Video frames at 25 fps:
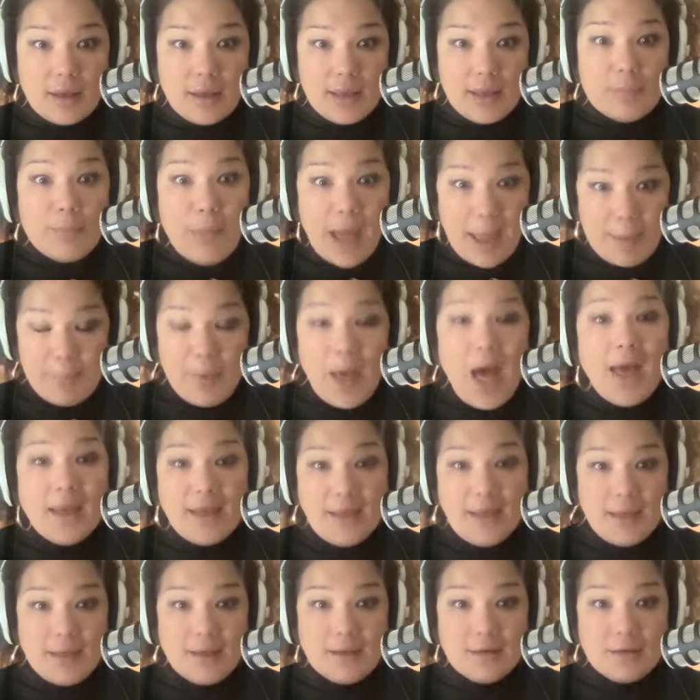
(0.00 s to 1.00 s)
in my
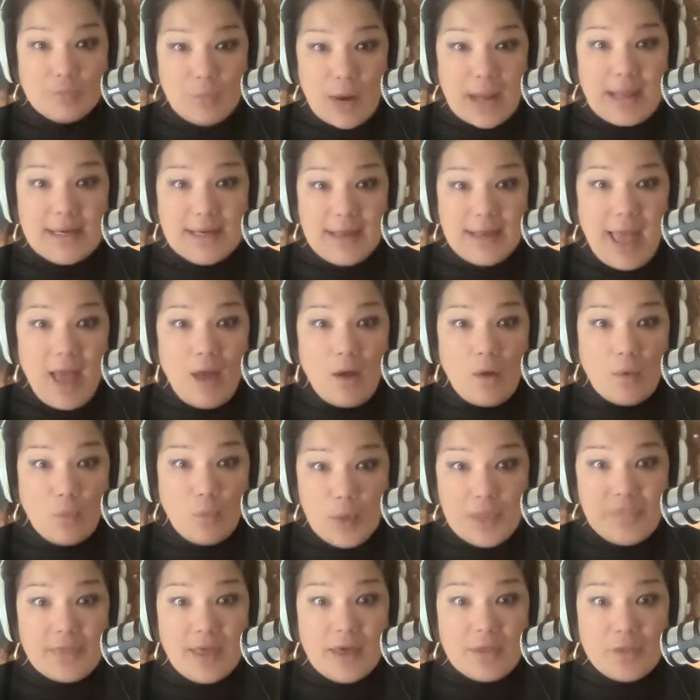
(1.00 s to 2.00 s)
body right now
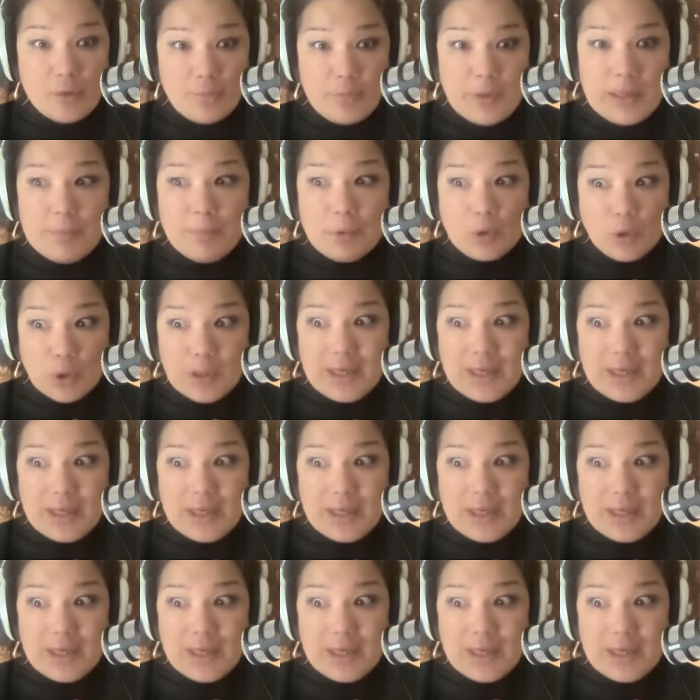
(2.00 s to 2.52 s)
with other people,